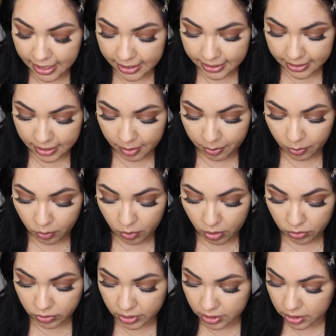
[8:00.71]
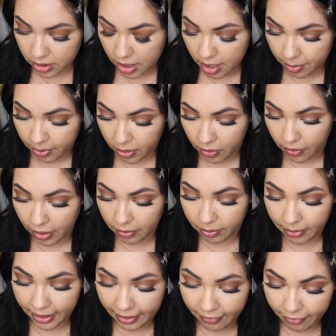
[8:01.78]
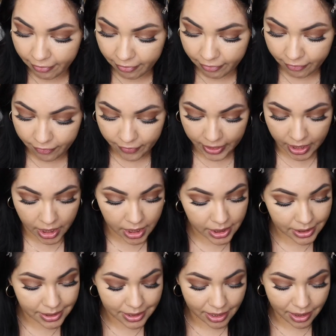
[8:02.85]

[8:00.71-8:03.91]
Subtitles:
Can't Stop Won't Stop around my face.